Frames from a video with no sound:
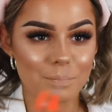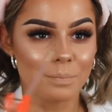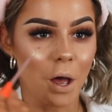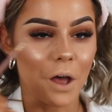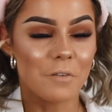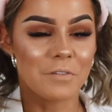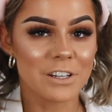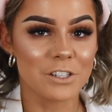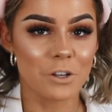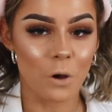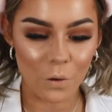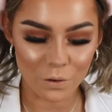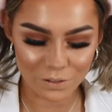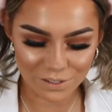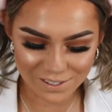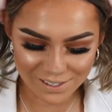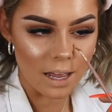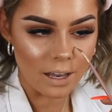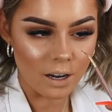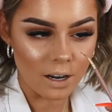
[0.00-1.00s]
perfect
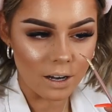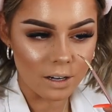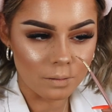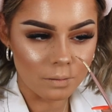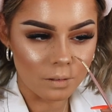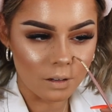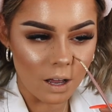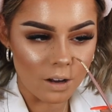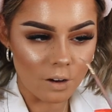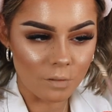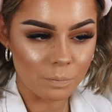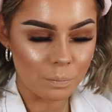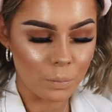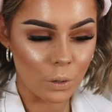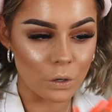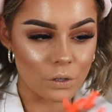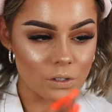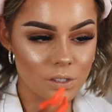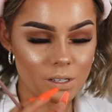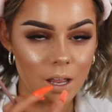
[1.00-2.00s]
dots. And I kind of
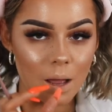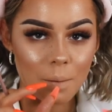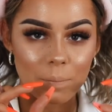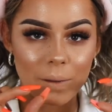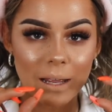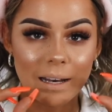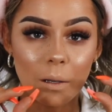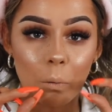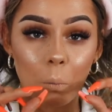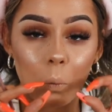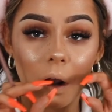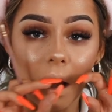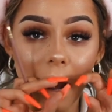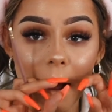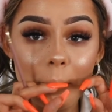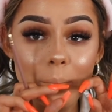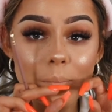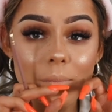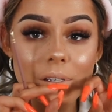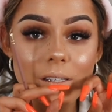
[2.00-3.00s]
put some in little
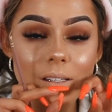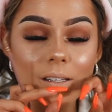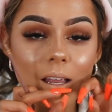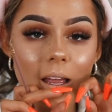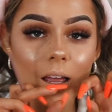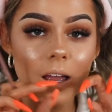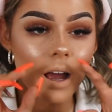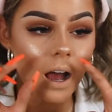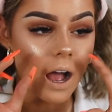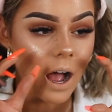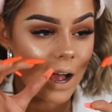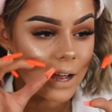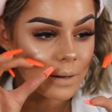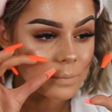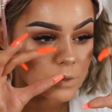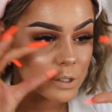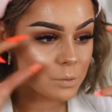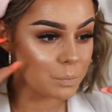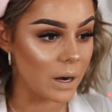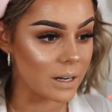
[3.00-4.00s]
clumps. I
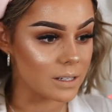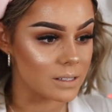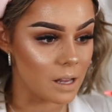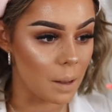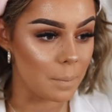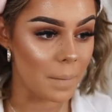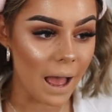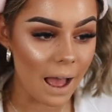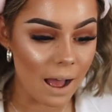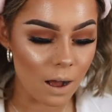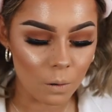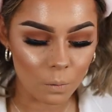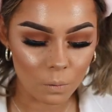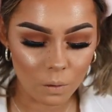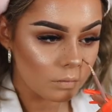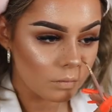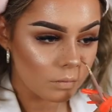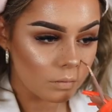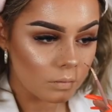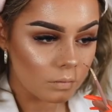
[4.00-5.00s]
spread some
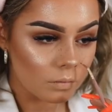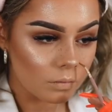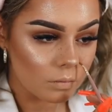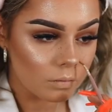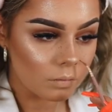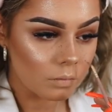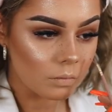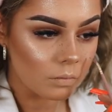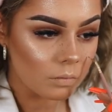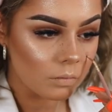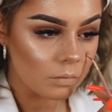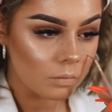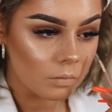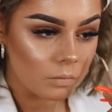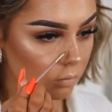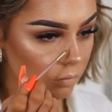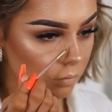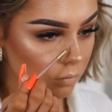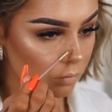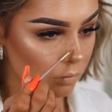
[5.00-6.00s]
out. I keep all my freckles
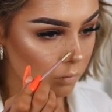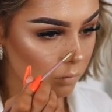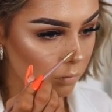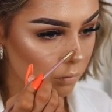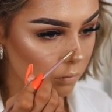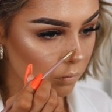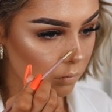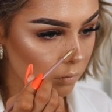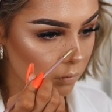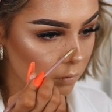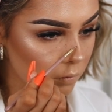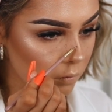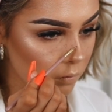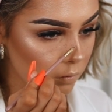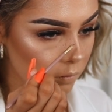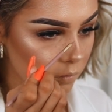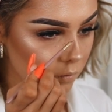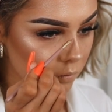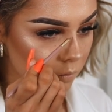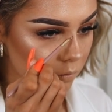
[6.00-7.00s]
in my kind of
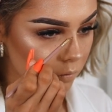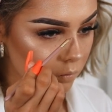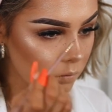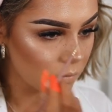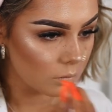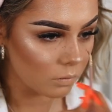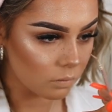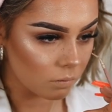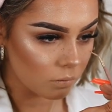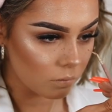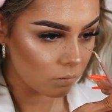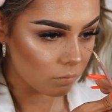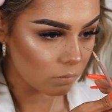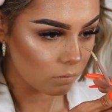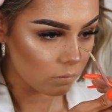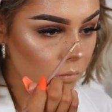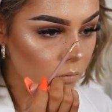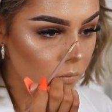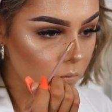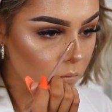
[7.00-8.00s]
nose area. That's
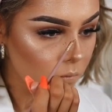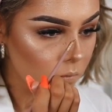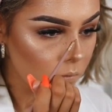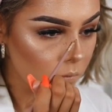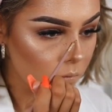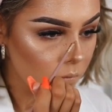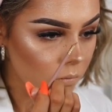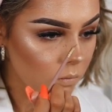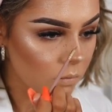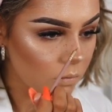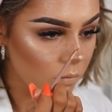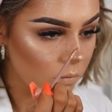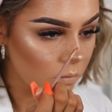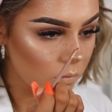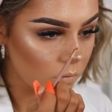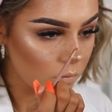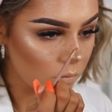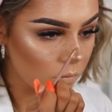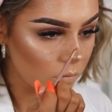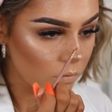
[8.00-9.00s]
just where I like mine to
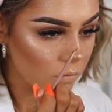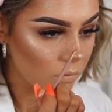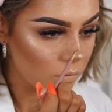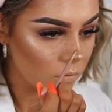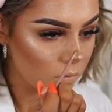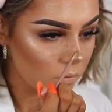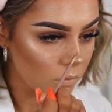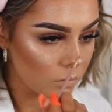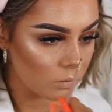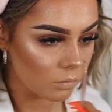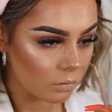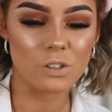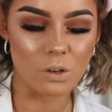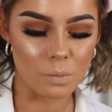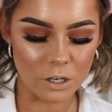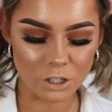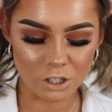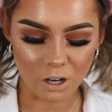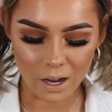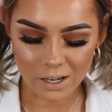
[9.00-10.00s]
be. But just don't think about it too
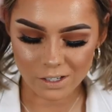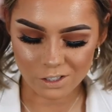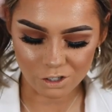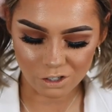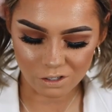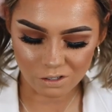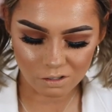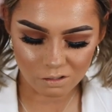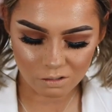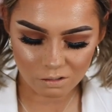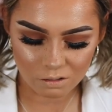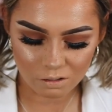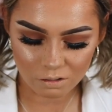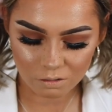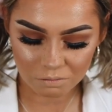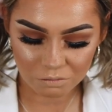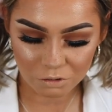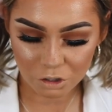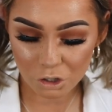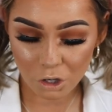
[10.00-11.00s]
much, guys. Just
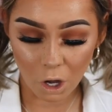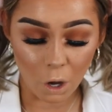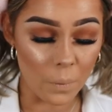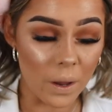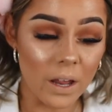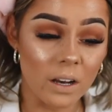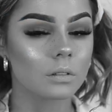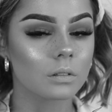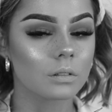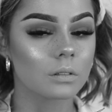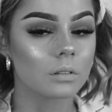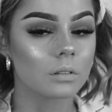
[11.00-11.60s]
go in.